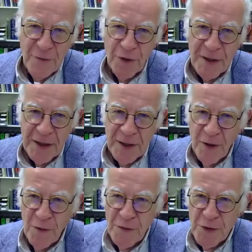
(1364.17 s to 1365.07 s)
falling in
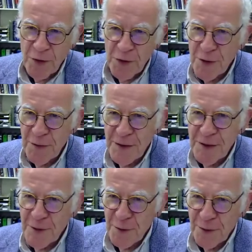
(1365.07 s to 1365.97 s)
love is also a
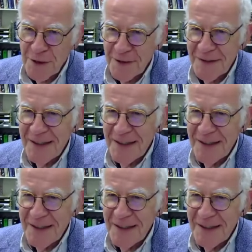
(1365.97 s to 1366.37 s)
disorder.